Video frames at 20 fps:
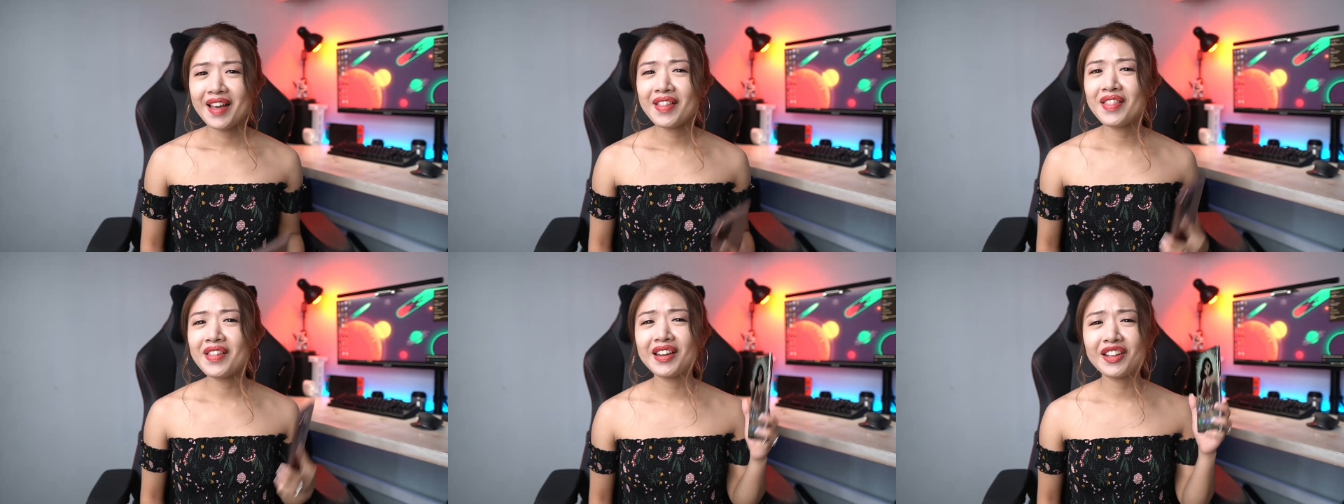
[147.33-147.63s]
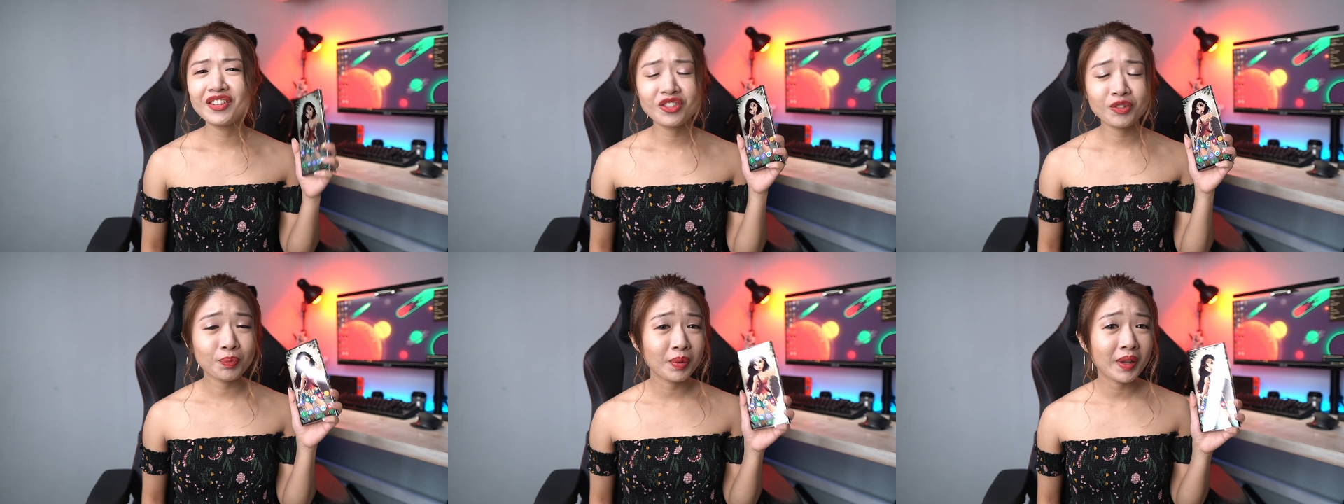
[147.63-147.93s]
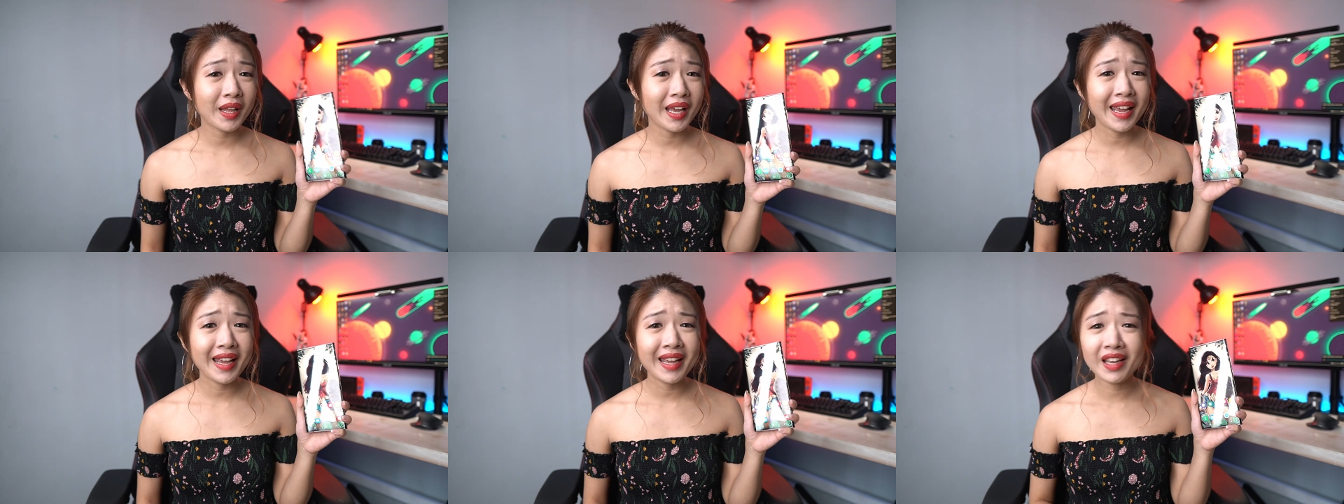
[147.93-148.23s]
The
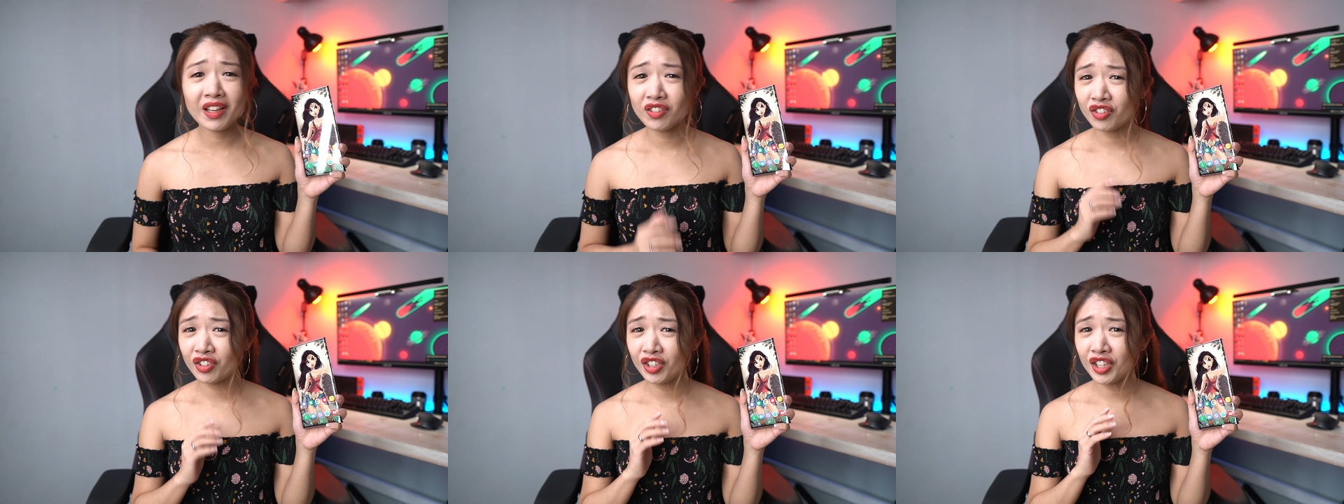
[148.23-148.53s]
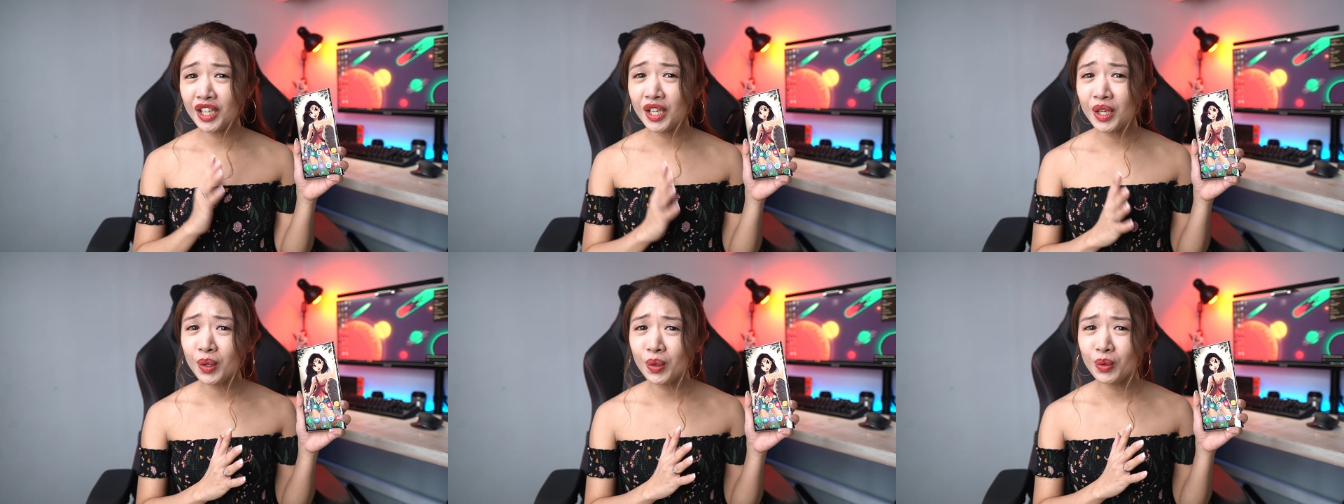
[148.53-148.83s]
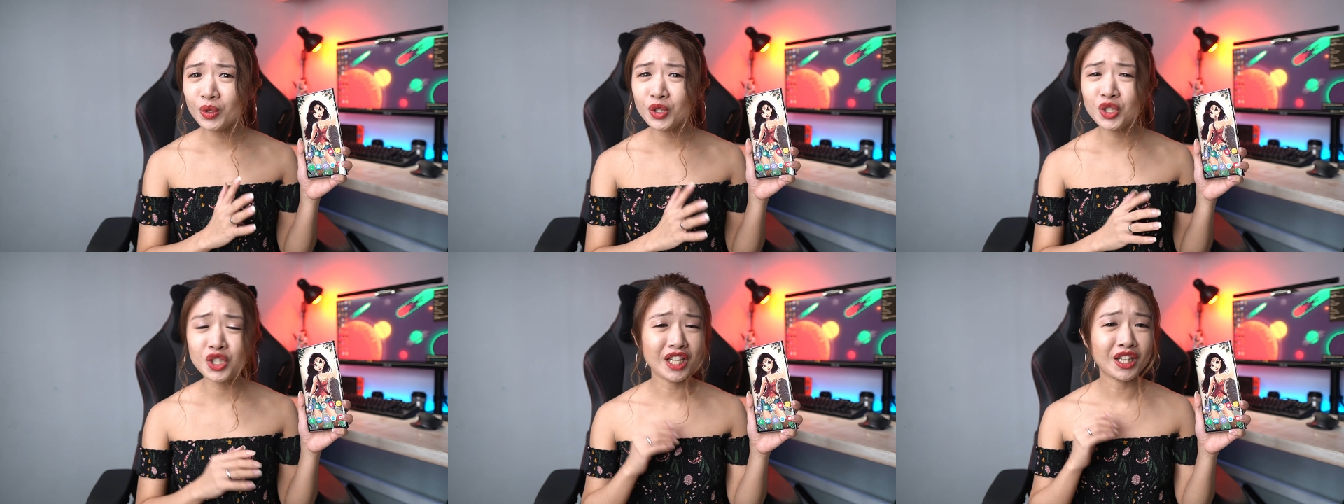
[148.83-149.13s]
display is
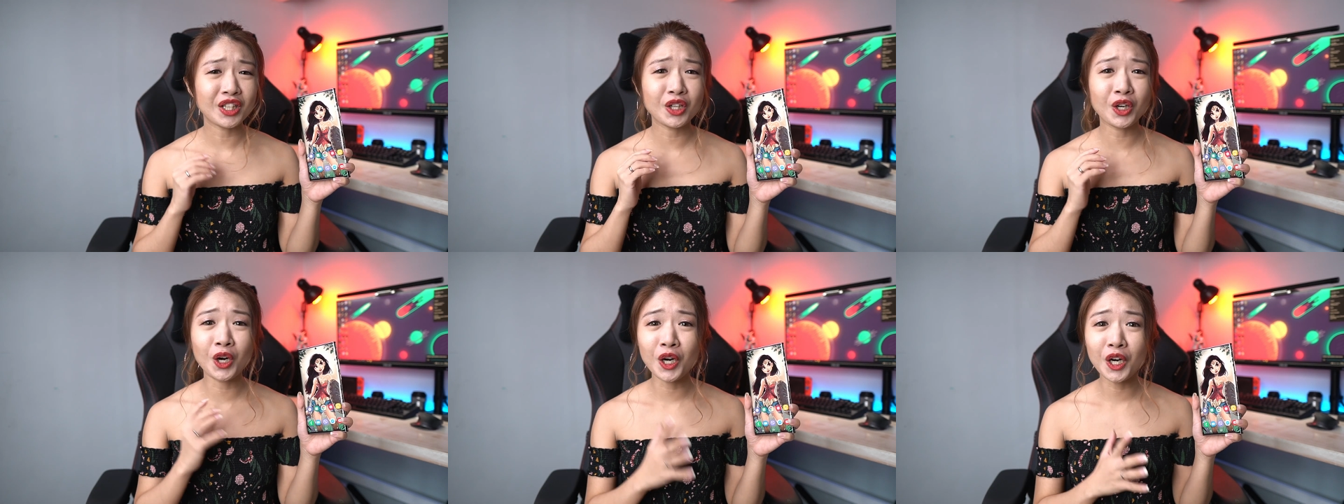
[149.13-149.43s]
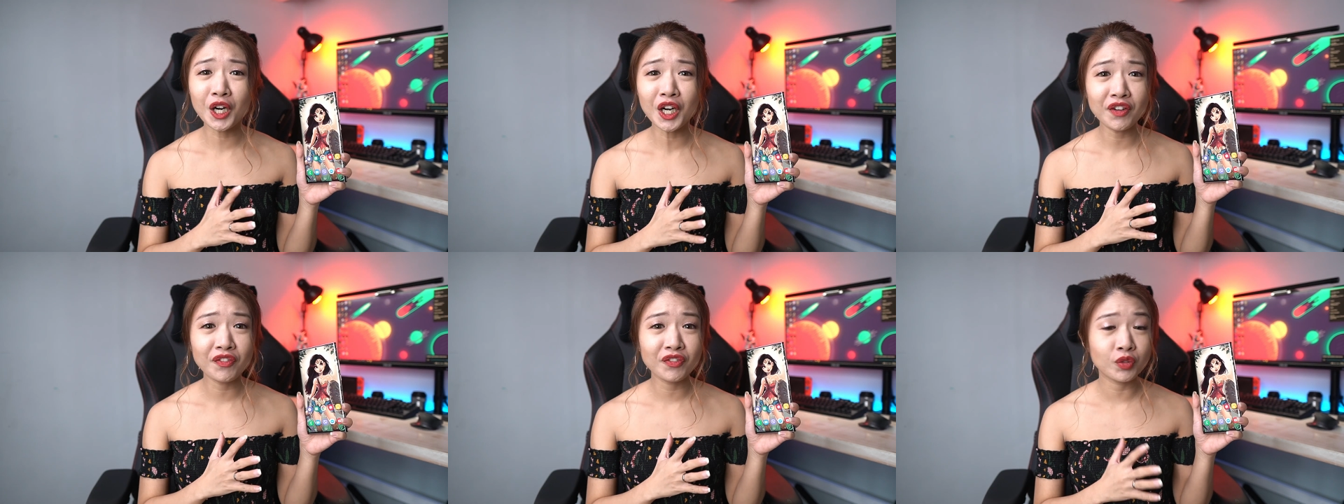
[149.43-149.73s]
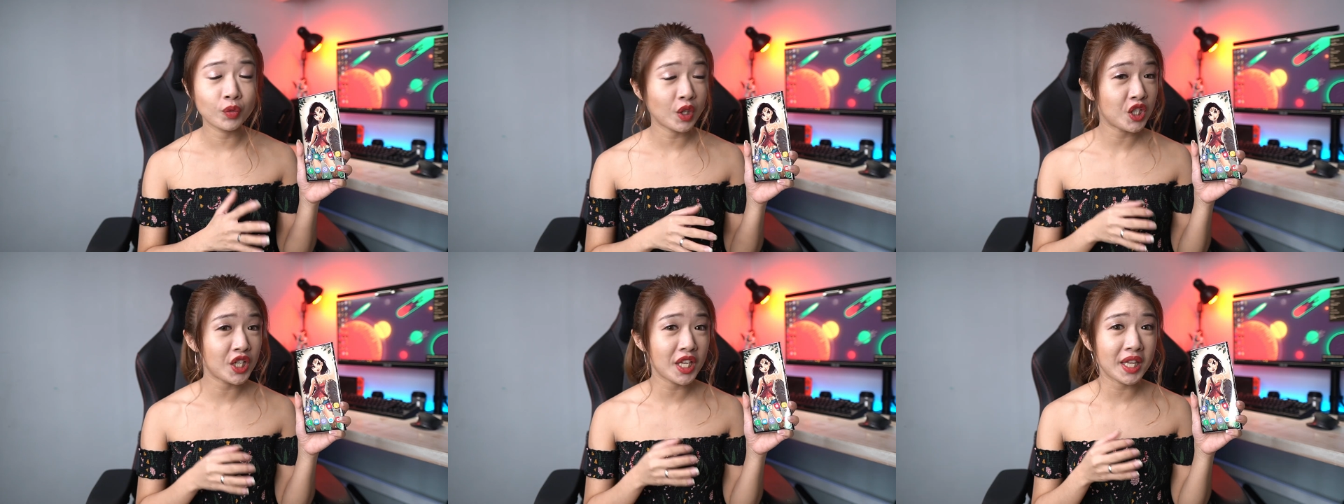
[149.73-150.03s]
huge and curved,
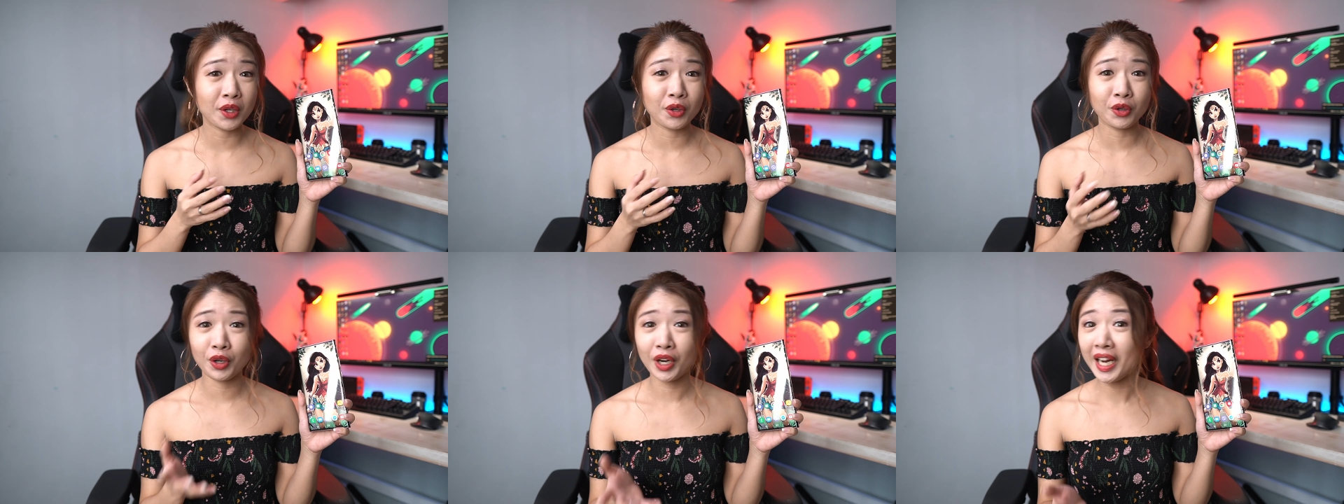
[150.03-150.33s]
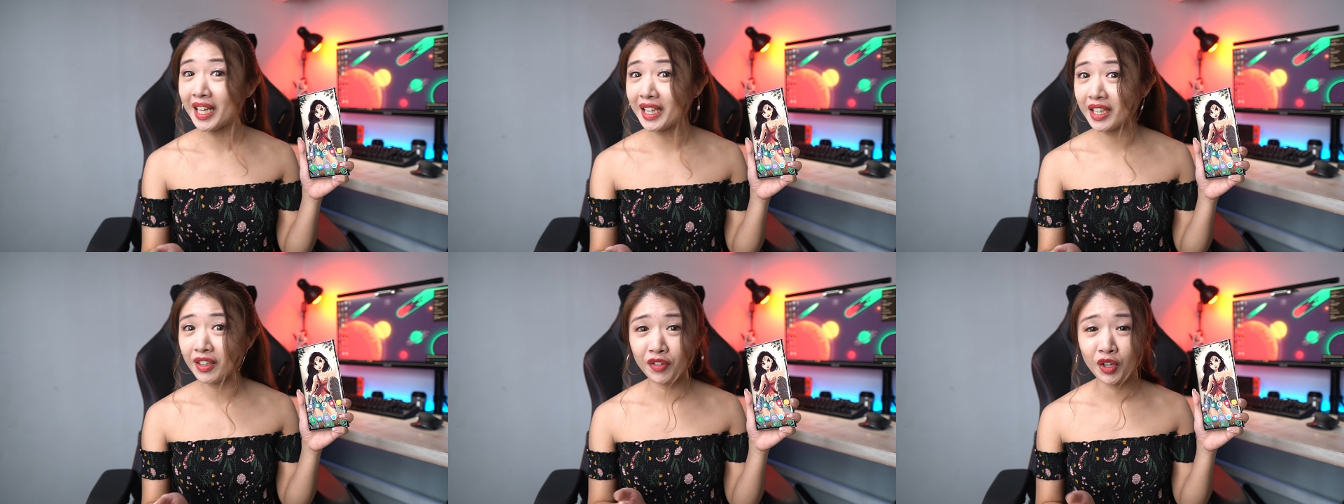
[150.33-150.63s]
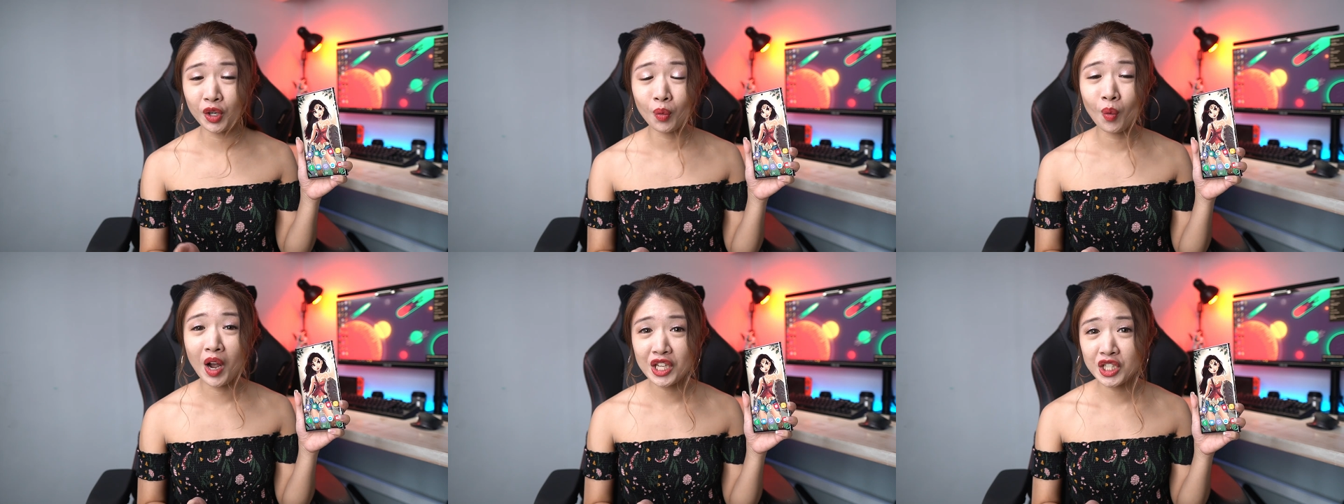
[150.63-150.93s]
which is great if
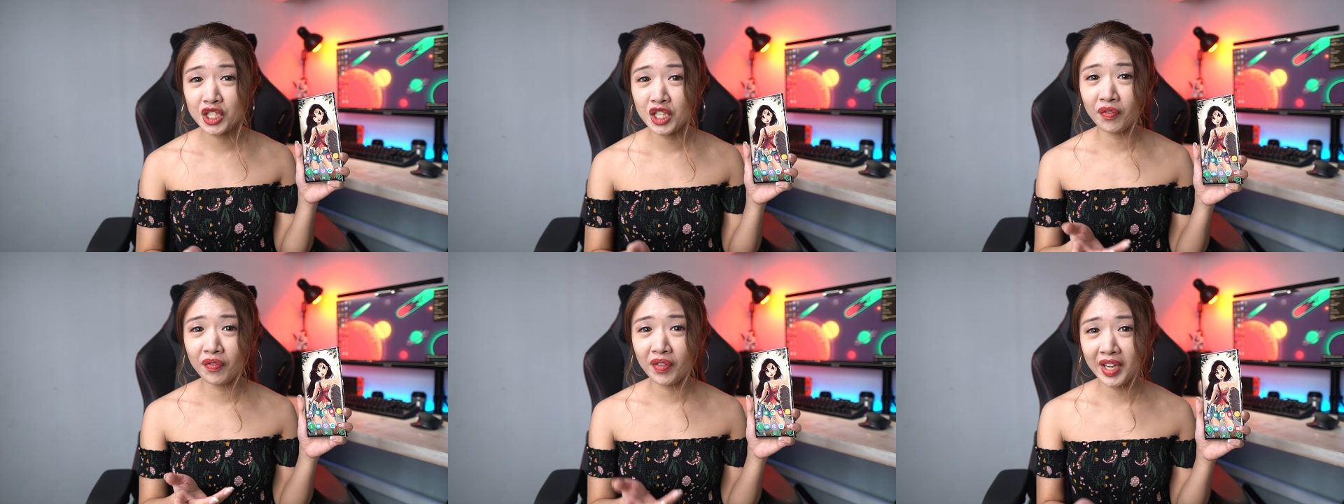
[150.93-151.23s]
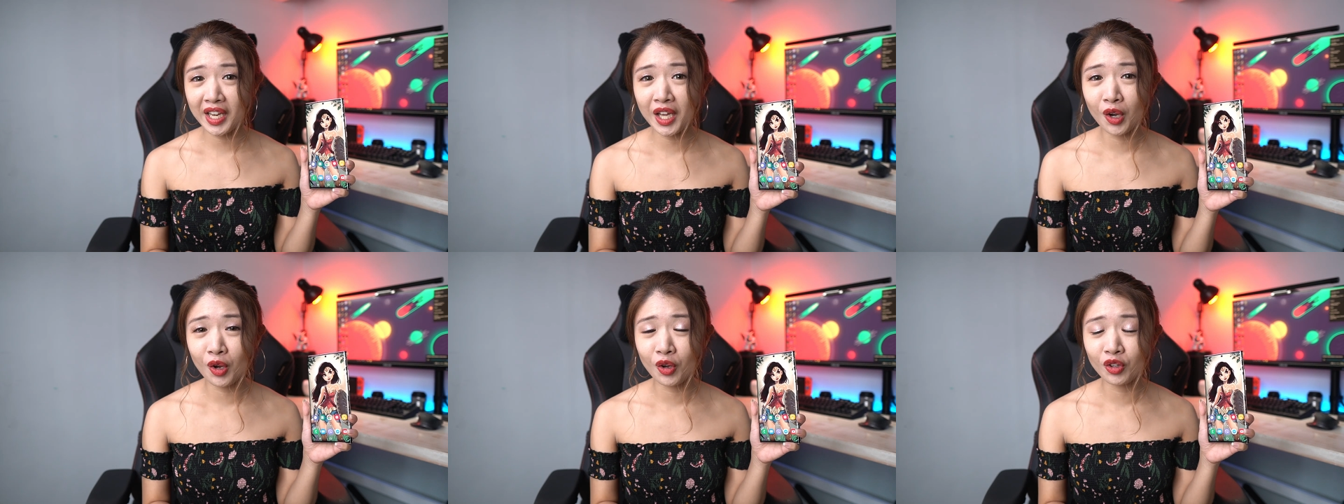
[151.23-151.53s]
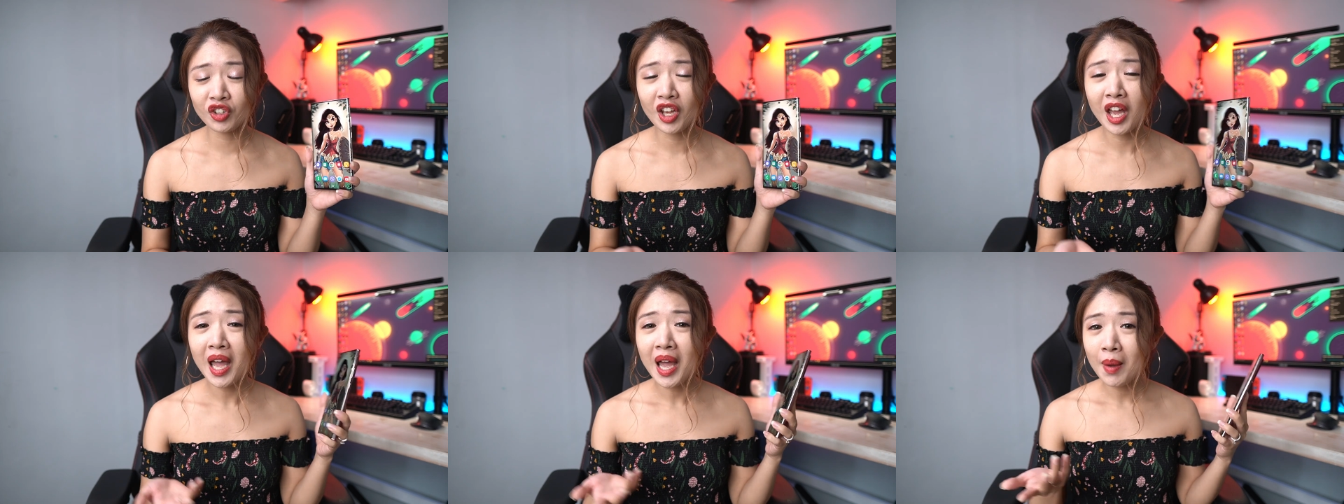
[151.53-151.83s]
you're watching
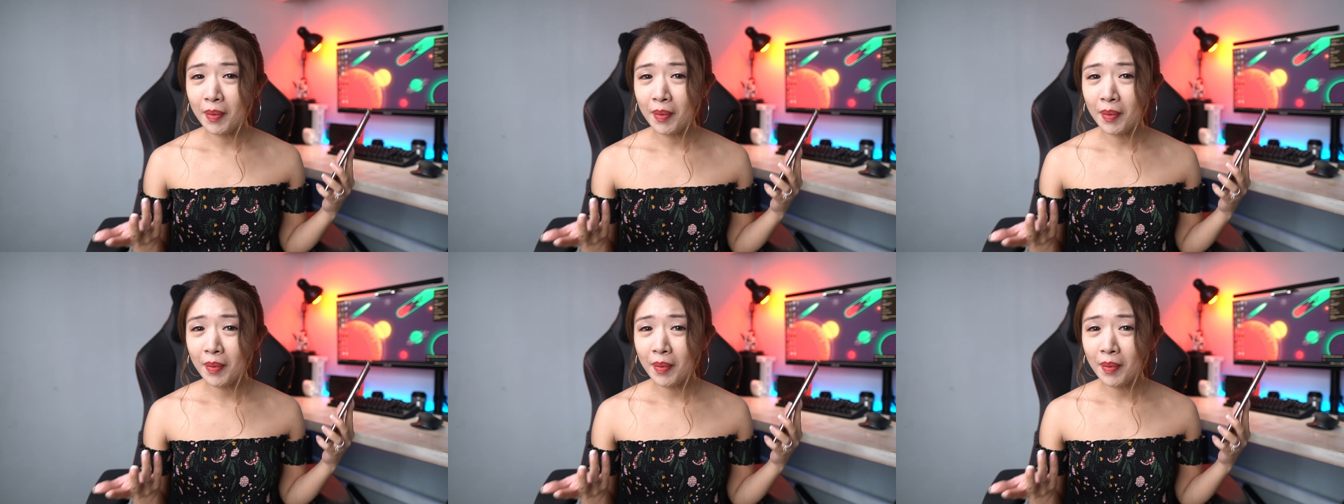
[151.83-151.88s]
videos,